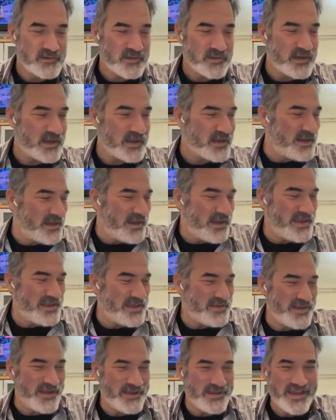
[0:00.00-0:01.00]
I
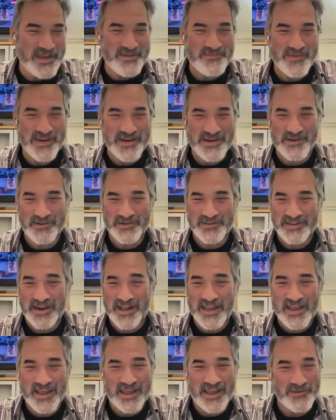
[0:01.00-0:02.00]
look at my notes
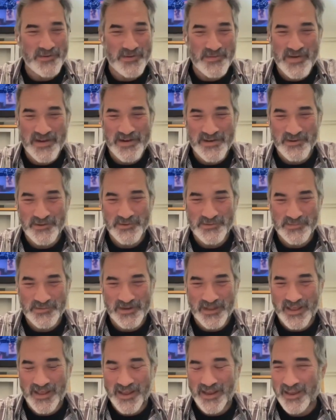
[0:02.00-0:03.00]
and I all my notes
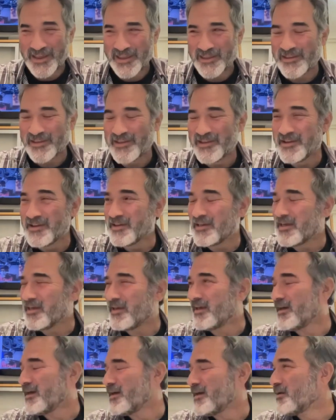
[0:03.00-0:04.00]
were like,
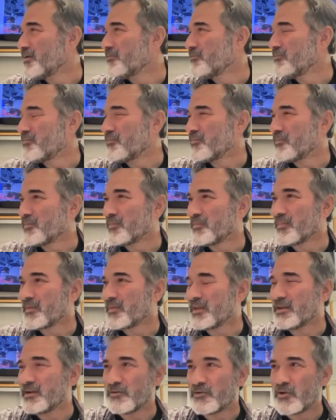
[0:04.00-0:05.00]

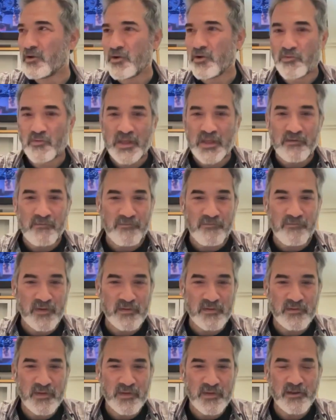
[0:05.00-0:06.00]
you know,
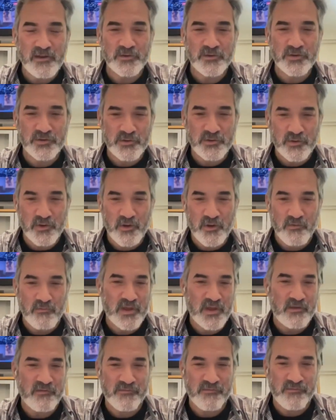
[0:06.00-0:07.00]
grief. How do you shoot
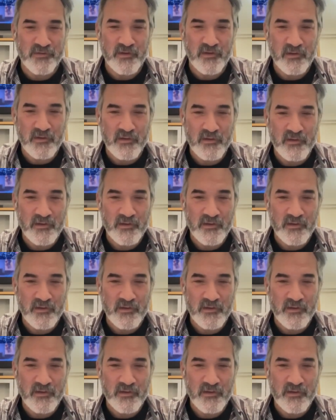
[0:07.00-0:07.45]
grief?